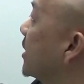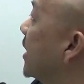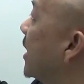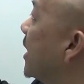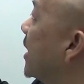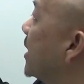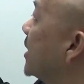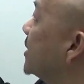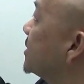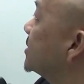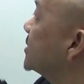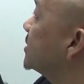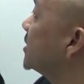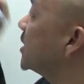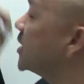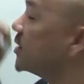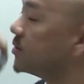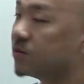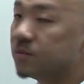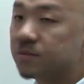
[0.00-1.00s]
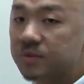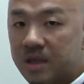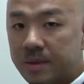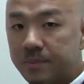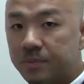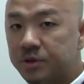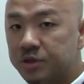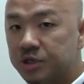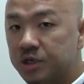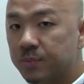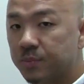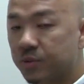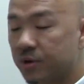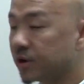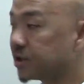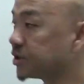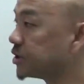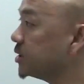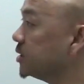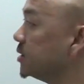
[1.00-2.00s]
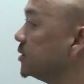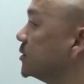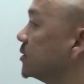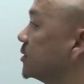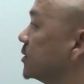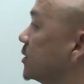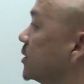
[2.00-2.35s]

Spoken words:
gas at room temperature pressure.